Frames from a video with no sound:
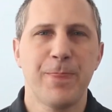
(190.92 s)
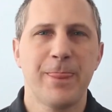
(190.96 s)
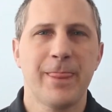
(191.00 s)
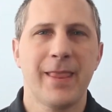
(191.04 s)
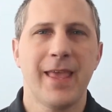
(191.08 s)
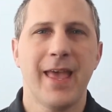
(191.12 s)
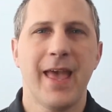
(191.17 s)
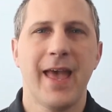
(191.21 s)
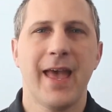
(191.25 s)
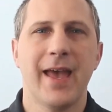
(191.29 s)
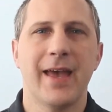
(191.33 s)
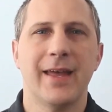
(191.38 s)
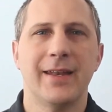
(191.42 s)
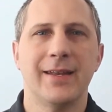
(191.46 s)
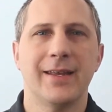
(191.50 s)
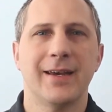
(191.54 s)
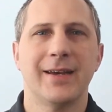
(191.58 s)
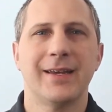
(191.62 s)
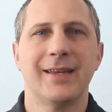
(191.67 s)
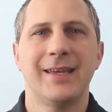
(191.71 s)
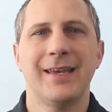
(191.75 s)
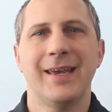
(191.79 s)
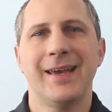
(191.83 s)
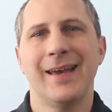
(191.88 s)
And
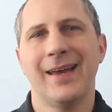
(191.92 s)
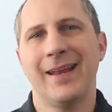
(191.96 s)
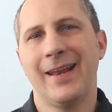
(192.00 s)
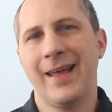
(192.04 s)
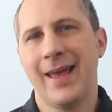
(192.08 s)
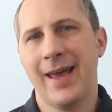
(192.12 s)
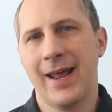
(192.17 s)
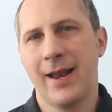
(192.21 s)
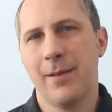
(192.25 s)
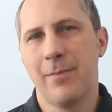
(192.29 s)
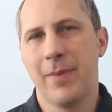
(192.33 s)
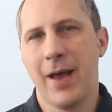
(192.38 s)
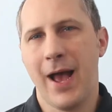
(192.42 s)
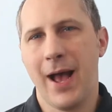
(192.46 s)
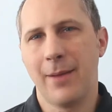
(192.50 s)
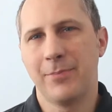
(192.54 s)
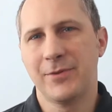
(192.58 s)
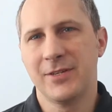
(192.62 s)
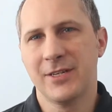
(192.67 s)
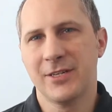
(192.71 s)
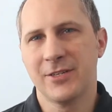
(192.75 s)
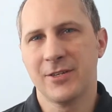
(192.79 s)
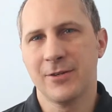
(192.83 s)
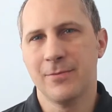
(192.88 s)
again,
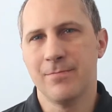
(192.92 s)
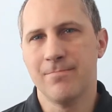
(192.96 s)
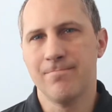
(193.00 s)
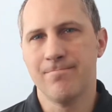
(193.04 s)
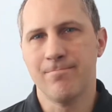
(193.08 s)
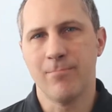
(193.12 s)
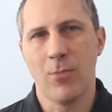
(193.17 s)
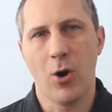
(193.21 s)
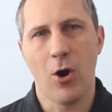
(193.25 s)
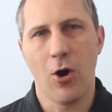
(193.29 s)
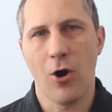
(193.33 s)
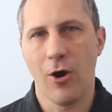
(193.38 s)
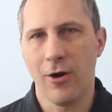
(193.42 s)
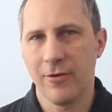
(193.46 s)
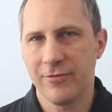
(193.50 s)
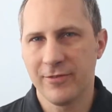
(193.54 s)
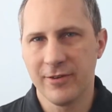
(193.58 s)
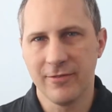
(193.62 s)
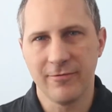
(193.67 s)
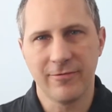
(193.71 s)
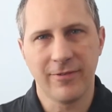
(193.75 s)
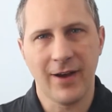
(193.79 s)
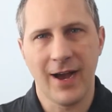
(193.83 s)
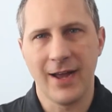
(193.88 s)
Anabaptism
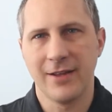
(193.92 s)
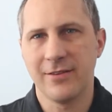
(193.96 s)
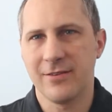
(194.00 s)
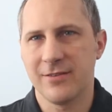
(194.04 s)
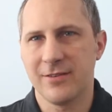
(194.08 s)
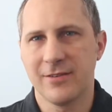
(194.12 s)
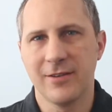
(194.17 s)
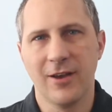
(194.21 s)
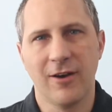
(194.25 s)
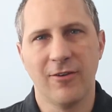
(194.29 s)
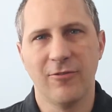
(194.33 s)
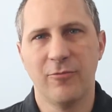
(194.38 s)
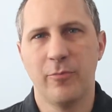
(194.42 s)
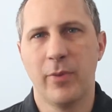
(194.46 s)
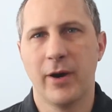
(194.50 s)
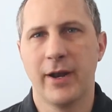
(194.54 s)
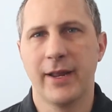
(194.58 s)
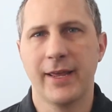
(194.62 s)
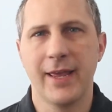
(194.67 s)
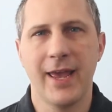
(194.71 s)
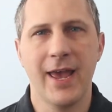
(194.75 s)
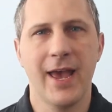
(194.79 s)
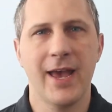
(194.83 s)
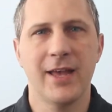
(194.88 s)
often finds itself
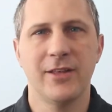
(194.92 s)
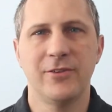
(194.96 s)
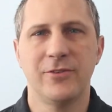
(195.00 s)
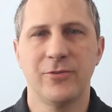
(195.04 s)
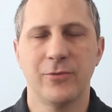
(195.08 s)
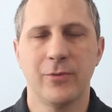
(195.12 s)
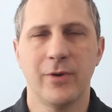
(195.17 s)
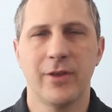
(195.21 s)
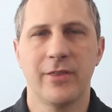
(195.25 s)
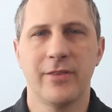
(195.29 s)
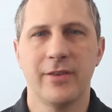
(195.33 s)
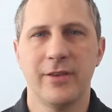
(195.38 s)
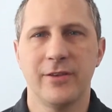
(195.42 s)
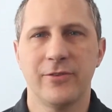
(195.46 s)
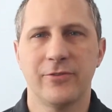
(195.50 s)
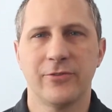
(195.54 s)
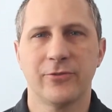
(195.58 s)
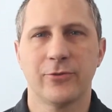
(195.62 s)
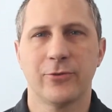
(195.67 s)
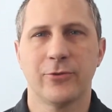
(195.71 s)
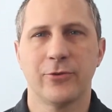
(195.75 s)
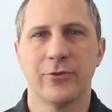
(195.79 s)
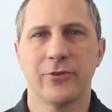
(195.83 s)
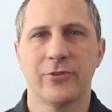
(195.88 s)
butting heads with these
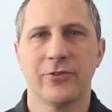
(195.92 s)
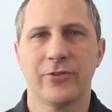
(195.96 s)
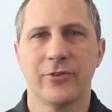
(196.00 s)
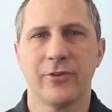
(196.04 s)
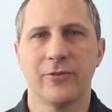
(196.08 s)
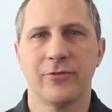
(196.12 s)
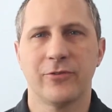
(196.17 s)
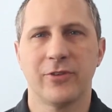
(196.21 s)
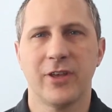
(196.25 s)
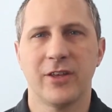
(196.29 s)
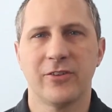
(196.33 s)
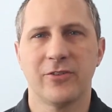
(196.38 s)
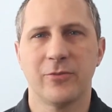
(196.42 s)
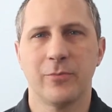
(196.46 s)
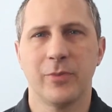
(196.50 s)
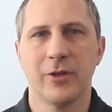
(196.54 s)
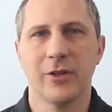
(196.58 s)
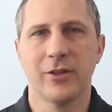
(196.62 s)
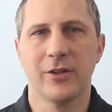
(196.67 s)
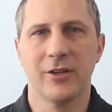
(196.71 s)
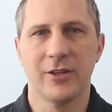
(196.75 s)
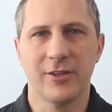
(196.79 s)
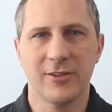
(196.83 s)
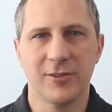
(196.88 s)
sorts of
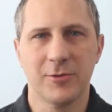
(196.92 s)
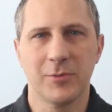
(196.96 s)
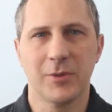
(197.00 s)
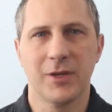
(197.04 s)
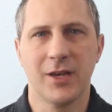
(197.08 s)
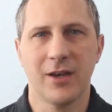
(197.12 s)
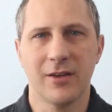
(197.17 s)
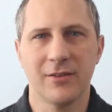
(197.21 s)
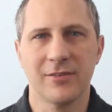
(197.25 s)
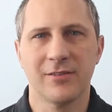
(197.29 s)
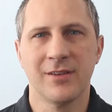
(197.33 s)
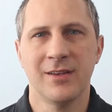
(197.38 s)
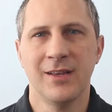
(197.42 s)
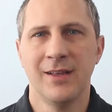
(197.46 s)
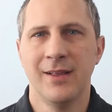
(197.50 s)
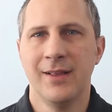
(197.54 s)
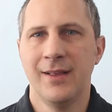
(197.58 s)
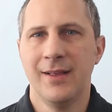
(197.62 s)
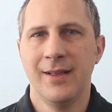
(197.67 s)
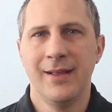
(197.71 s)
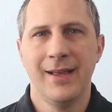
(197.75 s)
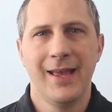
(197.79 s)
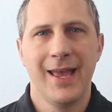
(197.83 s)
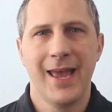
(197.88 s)
sensibilities because
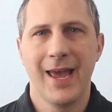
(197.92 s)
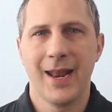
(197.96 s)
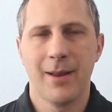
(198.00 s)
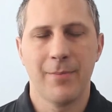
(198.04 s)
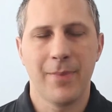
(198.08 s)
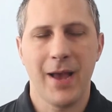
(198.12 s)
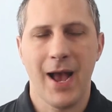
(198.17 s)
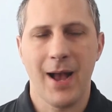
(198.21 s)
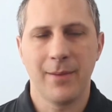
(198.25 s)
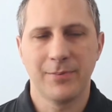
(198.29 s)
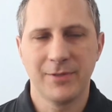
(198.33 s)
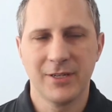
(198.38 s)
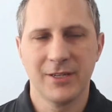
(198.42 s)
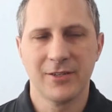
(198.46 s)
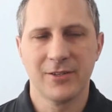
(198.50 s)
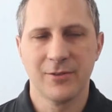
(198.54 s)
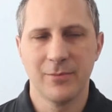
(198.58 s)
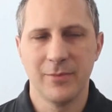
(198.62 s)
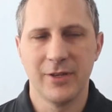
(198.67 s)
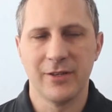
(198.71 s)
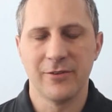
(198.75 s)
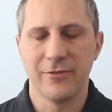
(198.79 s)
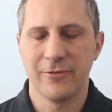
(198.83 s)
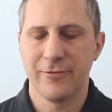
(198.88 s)

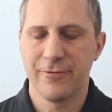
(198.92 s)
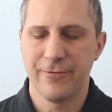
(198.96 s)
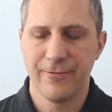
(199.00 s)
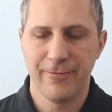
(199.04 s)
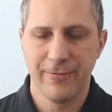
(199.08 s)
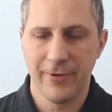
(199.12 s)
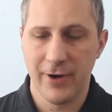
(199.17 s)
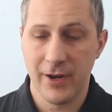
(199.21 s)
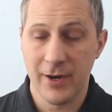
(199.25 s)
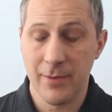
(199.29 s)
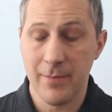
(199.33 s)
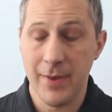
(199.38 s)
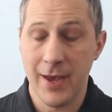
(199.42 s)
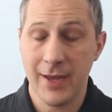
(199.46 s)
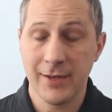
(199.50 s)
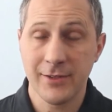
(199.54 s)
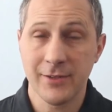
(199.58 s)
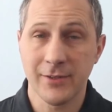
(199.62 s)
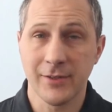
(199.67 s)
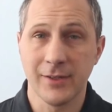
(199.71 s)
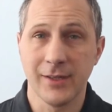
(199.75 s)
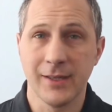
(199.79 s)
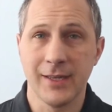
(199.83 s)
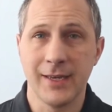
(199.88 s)
Anabaptism is
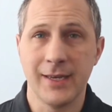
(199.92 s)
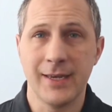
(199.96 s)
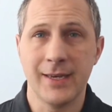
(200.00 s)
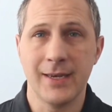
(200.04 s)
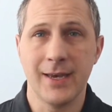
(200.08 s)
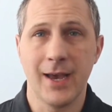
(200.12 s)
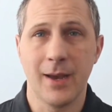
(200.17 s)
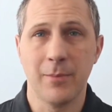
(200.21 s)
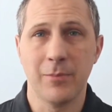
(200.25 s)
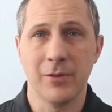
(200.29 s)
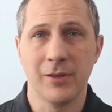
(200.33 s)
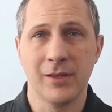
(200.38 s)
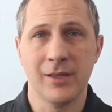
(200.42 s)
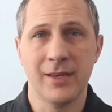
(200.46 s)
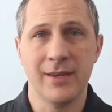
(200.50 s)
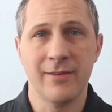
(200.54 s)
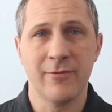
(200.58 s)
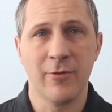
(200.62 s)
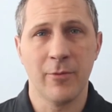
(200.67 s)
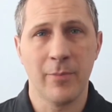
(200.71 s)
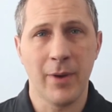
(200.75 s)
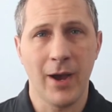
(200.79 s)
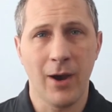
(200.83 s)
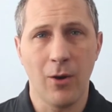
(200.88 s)
fundamentally, I
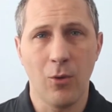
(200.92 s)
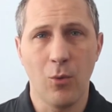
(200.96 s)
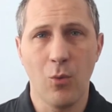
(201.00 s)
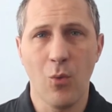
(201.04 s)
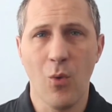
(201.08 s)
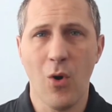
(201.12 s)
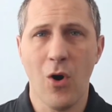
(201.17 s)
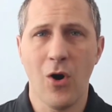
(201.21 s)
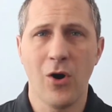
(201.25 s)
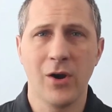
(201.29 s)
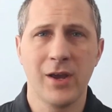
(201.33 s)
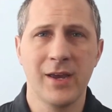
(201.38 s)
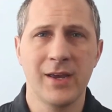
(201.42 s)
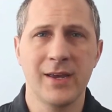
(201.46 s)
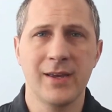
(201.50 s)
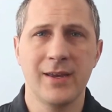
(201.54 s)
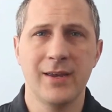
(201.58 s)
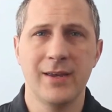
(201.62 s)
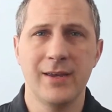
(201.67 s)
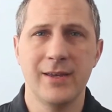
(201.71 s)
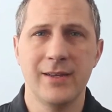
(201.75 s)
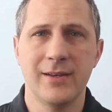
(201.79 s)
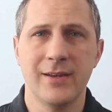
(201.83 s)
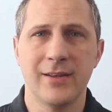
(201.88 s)
believe, about
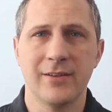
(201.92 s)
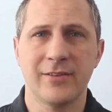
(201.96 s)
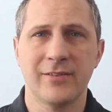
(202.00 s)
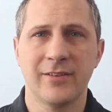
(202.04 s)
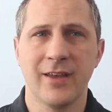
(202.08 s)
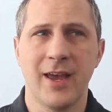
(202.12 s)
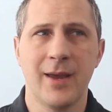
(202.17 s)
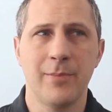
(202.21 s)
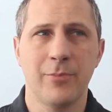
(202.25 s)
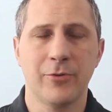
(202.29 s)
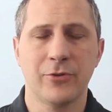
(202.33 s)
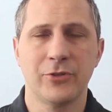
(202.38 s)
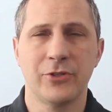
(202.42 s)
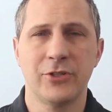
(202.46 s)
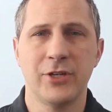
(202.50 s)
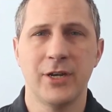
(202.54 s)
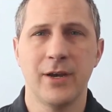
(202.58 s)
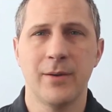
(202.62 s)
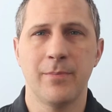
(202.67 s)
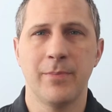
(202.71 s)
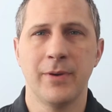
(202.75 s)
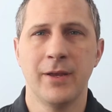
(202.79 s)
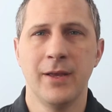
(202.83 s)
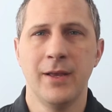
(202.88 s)
walking in
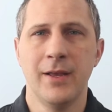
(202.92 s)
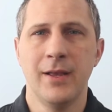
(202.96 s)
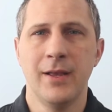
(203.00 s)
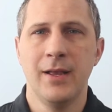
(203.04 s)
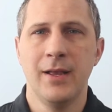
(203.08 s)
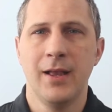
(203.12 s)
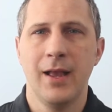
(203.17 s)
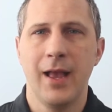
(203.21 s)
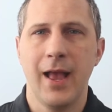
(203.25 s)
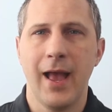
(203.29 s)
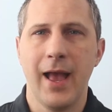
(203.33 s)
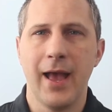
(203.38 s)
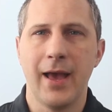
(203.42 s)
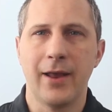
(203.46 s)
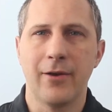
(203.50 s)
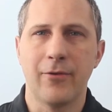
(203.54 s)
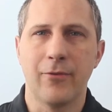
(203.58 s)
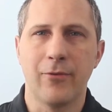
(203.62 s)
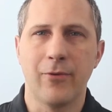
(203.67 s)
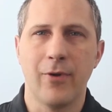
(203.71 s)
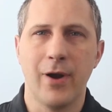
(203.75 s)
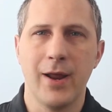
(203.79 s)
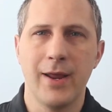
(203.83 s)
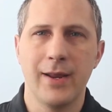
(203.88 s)
discipleship
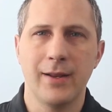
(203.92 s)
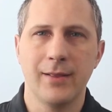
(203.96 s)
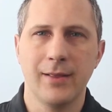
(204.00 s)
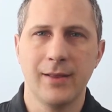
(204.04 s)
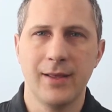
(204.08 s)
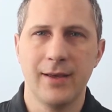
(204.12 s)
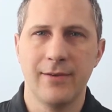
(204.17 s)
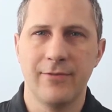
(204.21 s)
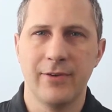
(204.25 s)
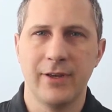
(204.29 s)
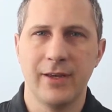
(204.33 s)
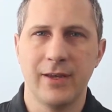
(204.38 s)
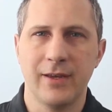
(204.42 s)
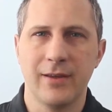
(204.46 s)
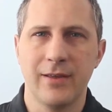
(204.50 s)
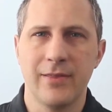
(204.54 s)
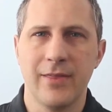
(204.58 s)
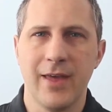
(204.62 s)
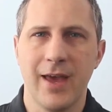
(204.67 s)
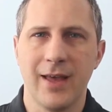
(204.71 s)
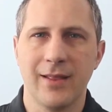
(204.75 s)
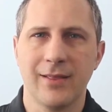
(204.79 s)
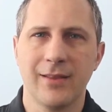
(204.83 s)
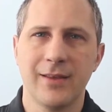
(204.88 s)
and right living
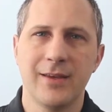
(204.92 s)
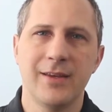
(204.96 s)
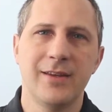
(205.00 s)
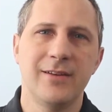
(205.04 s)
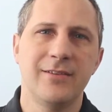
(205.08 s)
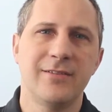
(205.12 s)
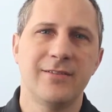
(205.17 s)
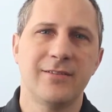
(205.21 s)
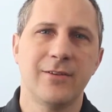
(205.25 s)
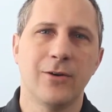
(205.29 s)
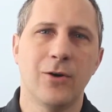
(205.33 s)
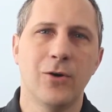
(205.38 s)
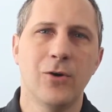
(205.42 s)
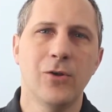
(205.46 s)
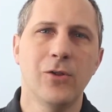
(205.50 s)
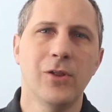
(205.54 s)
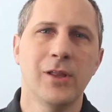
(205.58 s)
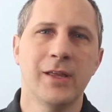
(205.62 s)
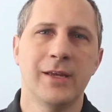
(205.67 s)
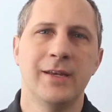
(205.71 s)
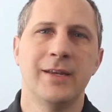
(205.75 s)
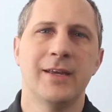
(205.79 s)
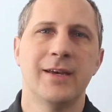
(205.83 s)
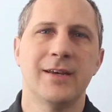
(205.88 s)
that leads to
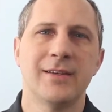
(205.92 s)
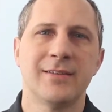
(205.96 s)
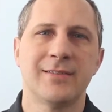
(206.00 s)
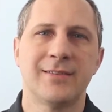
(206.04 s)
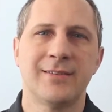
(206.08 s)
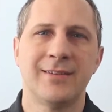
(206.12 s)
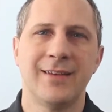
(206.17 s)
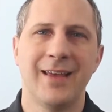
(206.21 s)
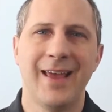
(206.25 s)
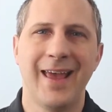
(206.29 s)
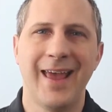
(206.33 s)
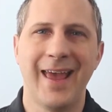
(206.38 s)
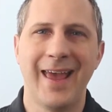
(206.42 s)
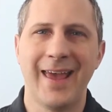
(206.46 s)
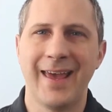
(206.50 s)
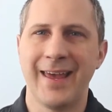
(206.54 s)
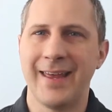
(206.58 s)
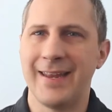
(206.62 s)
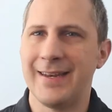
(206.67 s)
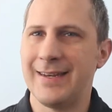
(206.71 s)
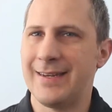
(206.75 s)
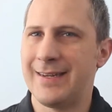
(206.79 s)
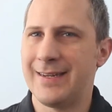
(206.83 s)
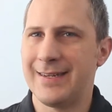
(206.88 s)
holiness,
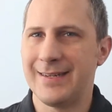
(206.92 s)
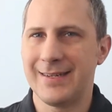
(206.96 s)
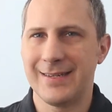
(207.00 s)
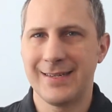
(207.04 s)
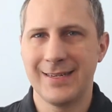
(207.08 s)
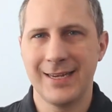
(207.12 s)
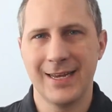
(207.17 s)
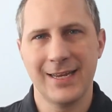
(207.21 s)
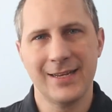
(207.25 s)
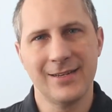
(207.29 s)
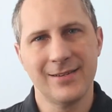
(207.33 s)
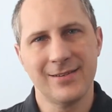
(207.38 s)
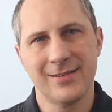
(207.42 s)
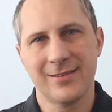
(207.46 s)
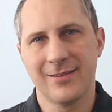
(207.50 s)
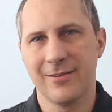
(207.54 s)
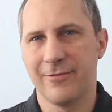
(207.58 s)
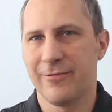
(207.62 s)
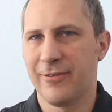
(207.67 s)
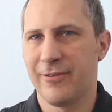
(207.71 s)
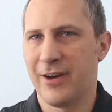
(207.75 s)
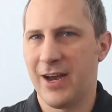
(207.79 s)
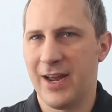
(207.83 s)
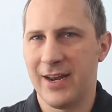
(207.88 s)
and it tends to
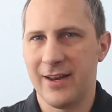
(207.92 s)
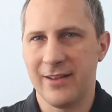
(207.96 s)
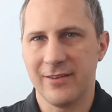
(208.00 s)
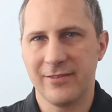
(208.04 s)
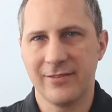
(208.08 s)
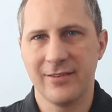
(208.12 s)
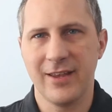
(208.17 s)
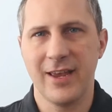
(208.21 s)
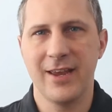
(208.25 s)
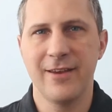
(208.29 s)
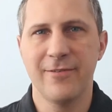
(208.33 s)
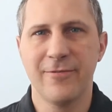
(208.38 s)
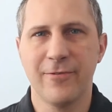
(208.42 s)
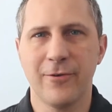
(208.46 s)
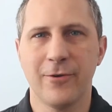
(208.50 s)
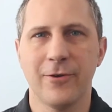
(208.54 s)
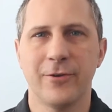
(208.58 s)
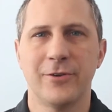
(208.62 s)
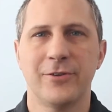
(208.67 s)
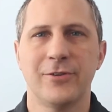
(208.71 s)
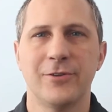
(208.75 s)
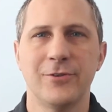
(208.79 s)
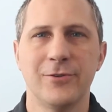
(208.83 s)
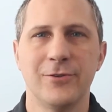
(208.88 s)
find it
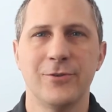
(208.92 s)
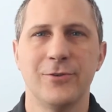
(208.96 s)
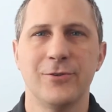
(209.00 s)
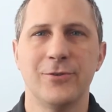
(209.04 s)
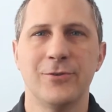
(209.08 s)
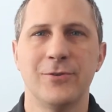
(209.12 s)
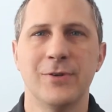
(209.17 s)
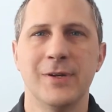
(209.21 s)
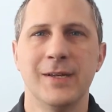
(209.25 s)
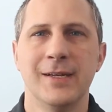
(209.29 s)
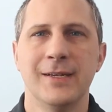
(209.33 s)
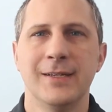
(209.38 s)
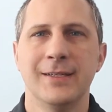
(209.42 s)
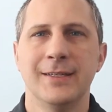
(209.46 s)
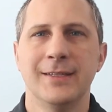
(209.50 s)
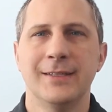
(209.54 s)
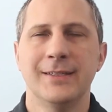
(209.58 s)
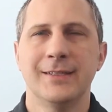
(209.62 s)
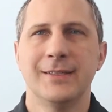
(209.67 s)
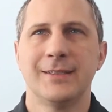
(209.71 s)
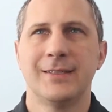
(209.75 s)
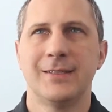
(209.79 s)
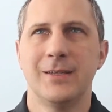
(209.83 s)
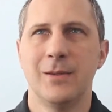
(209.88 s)
safer to
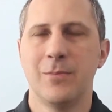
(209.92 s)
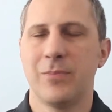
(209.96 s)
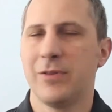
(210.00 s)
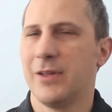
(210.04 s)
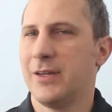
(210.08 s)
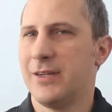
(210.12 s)
simply